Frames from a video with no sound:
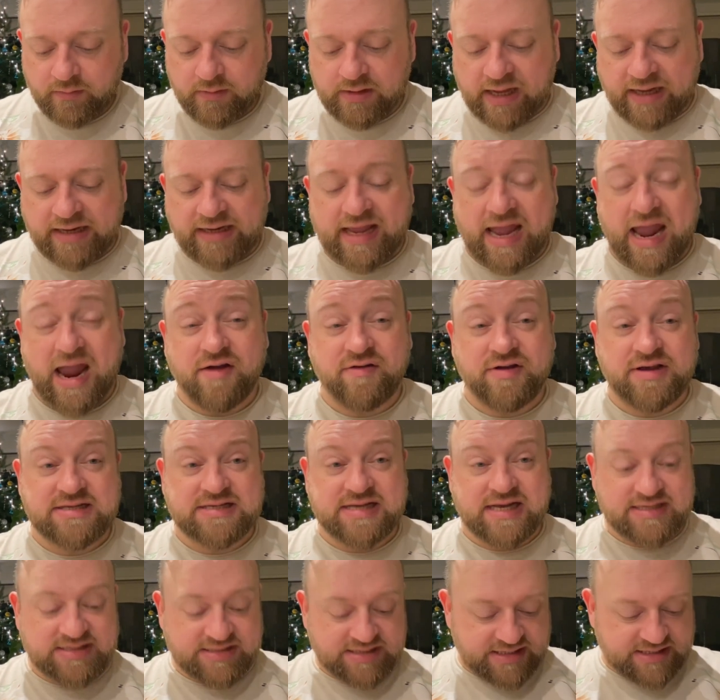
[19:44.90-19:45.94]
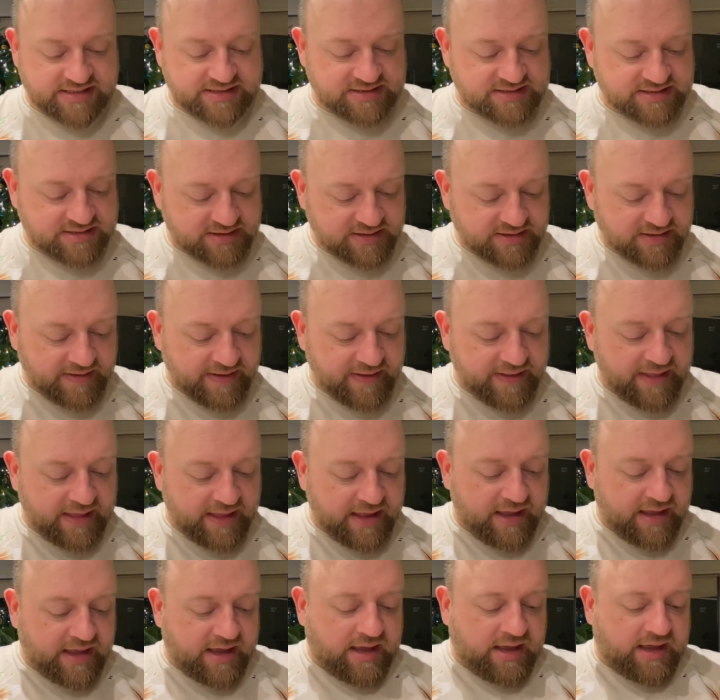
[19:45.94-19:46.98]
and Kerry says this
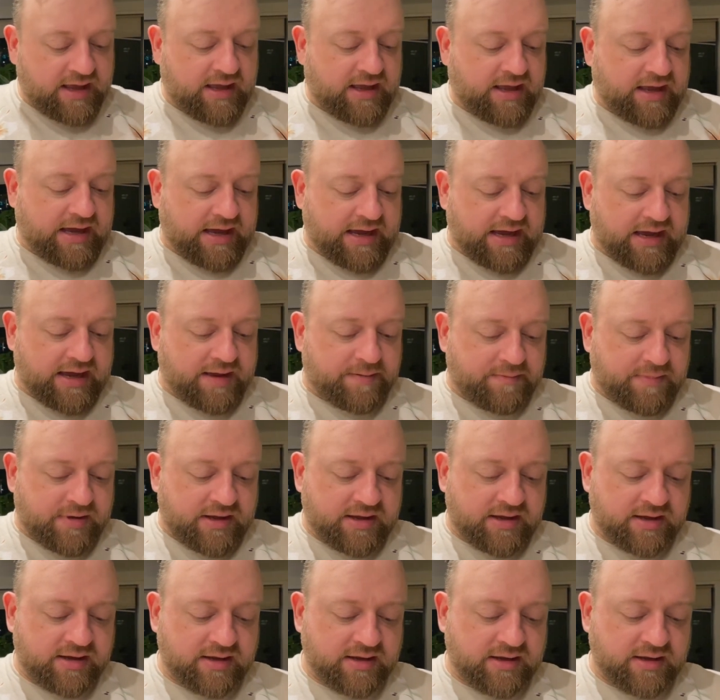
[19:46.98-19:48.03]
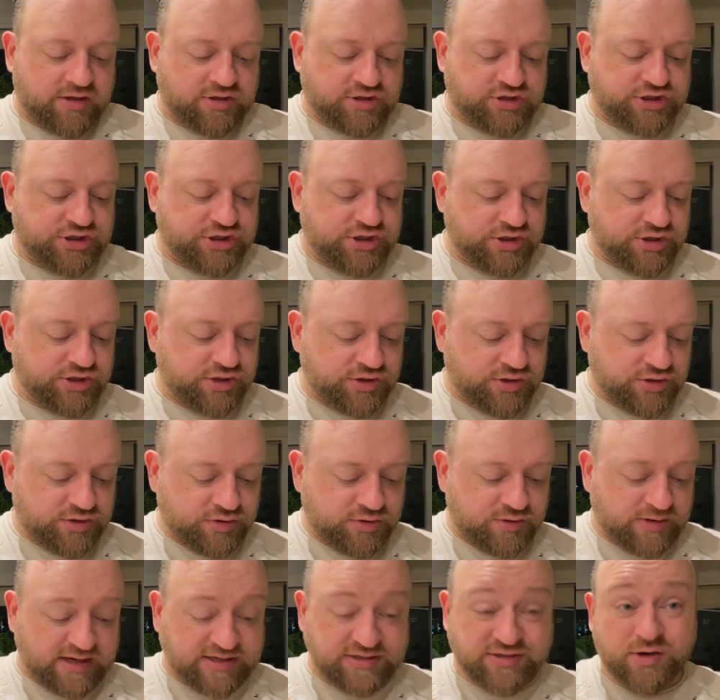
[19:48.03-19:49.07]
um,
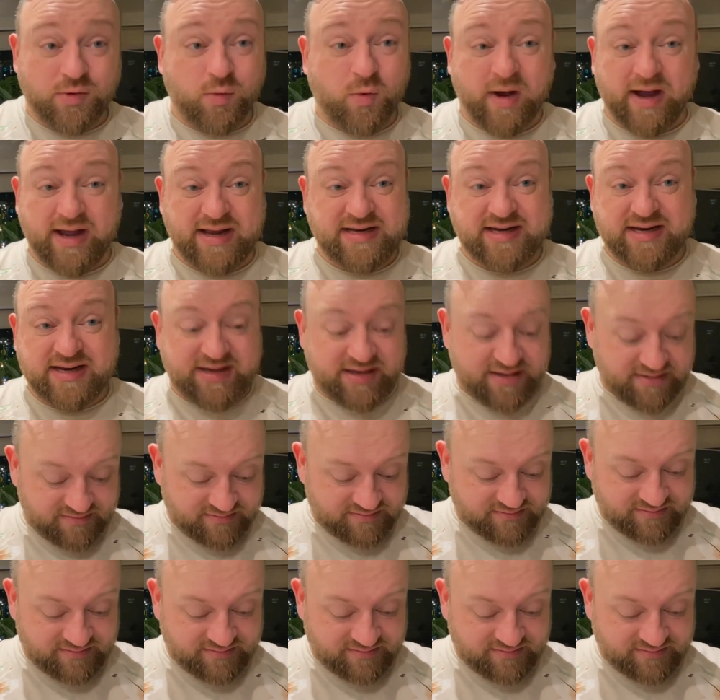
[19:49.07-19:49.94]
to, I don't know why I did it.